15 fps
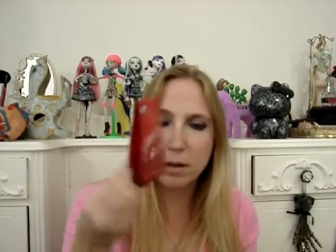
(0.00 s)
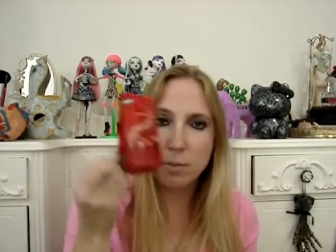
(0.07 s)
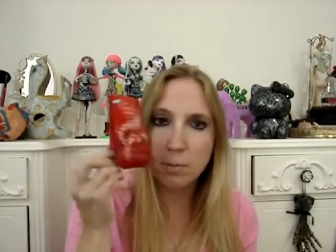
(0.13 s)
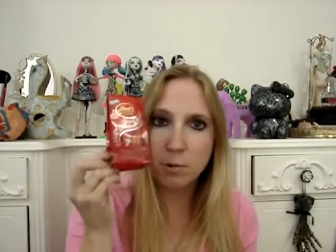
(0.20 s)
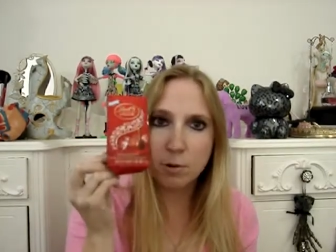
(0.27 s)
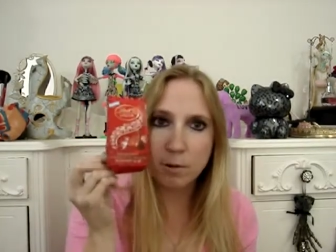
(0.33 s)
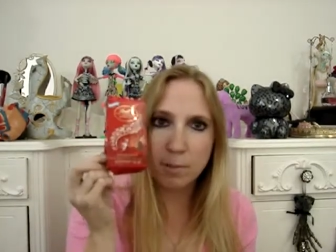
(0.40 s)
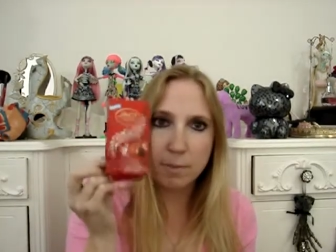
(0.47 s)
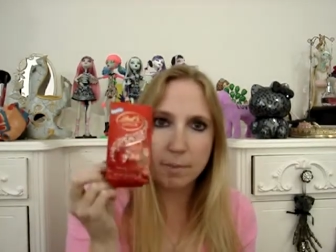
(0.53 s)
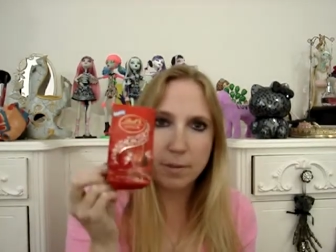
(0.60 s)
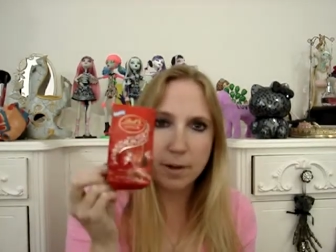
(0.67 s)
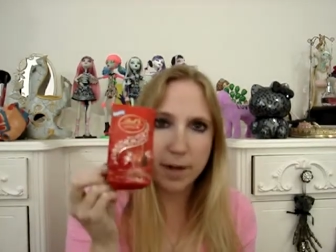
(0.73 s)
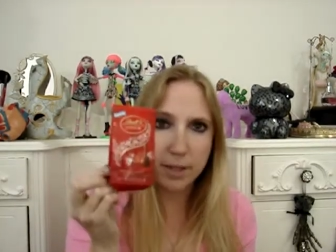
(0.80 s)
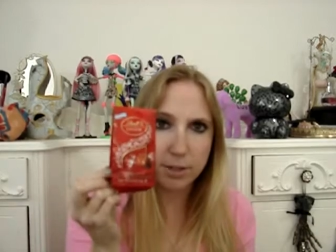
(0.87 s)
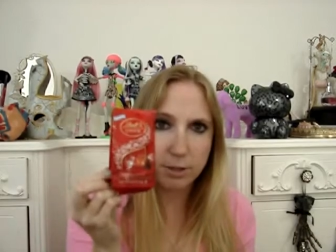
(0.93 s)
more
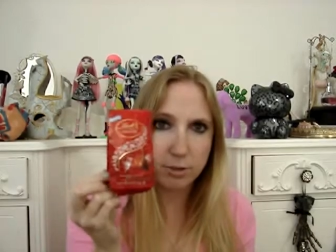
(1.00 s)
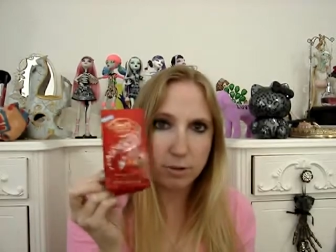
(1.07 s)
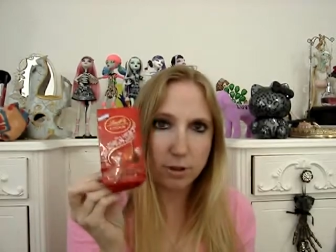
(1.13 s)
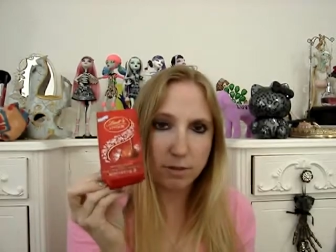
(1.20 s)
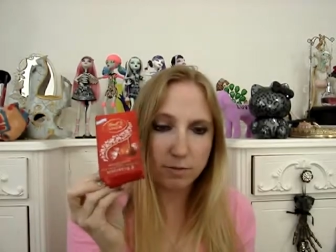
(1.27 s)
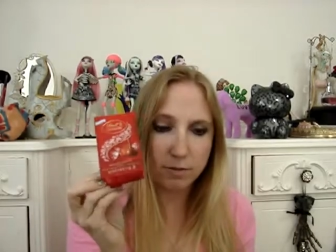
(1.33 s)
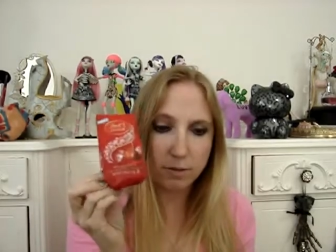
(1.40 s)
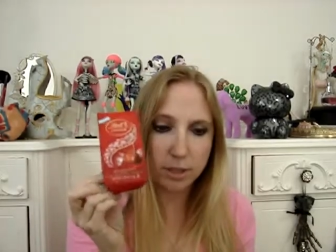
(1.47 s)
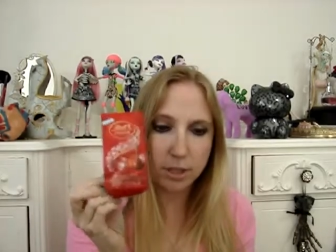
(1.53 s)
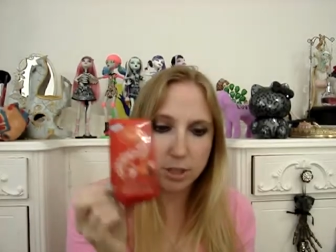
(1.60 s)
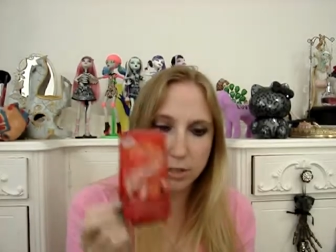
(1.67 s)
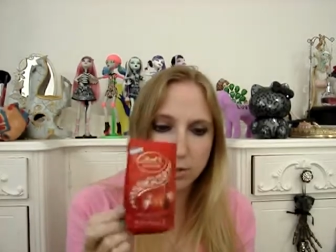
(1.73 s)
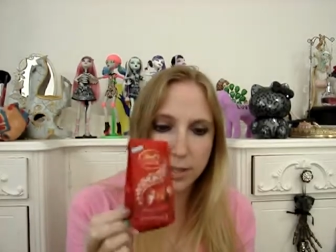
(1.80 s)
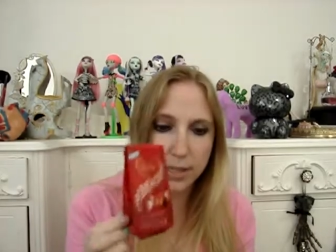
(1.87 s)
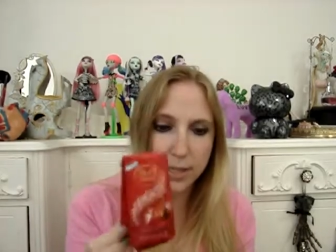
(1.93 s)
nicer truffles
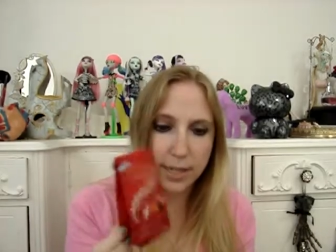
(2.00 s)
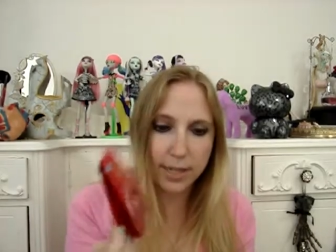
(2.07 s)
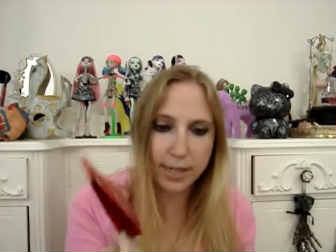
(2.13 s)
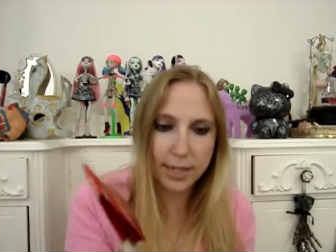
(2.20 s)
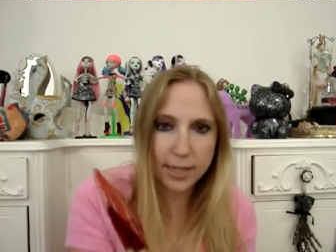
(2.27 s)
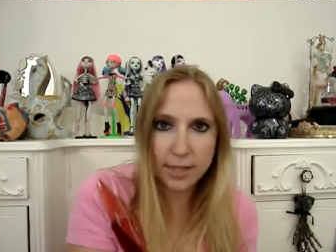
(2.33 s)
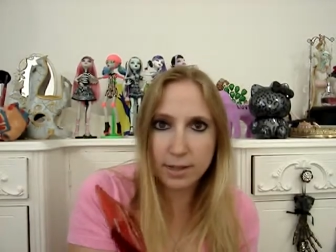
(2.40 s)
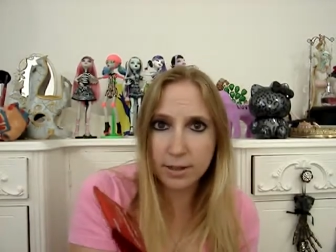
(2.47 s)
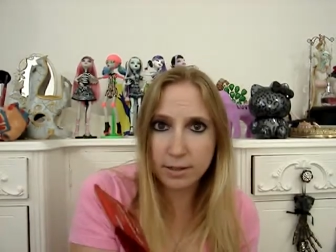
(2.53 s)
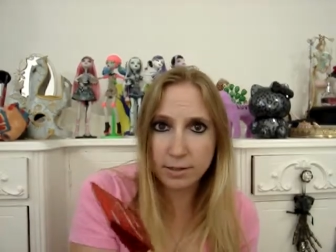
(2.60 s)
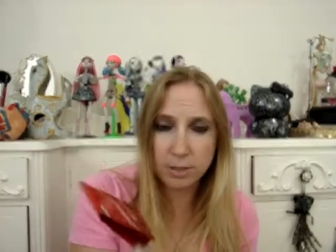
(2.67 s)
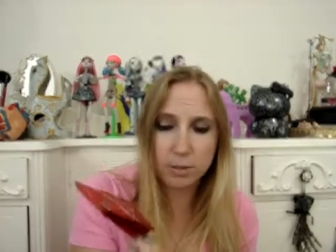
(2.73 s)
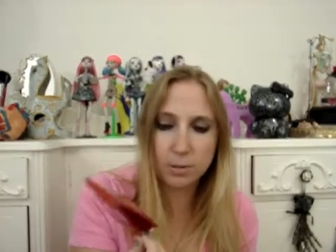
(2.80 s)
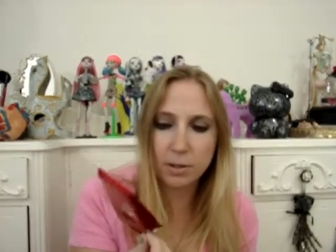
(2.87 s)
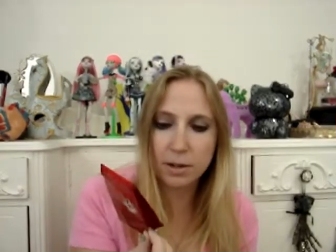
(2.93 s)
that you can get in the
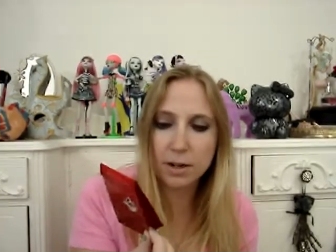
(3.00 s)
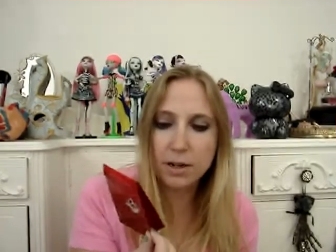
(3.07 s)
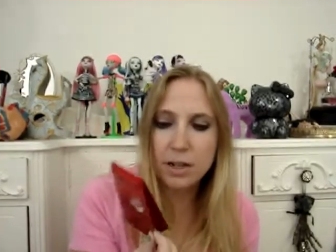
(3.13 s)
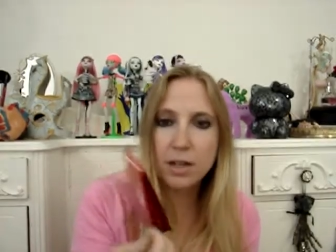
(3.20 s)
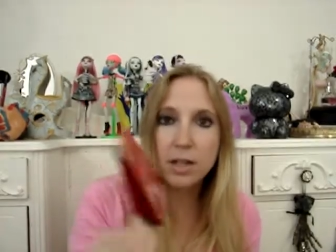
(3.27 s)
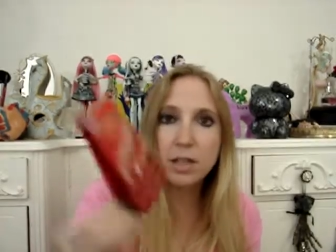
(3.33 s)
store.